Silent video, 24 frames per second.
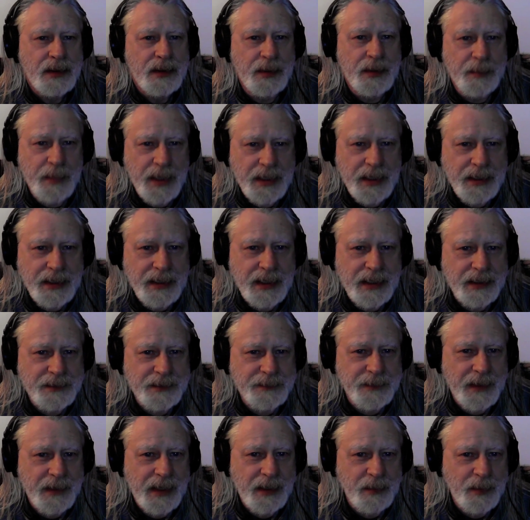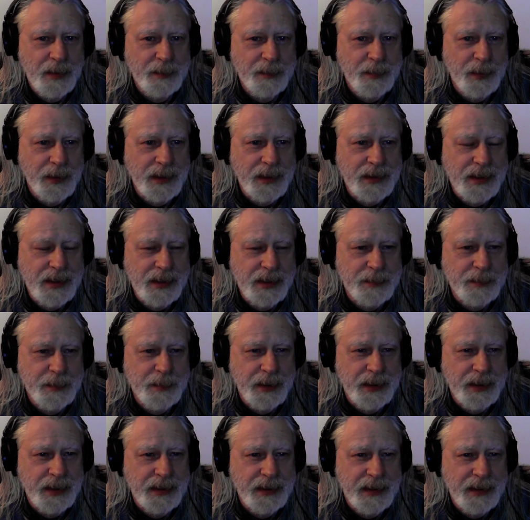Dominion has filed a $1.6 million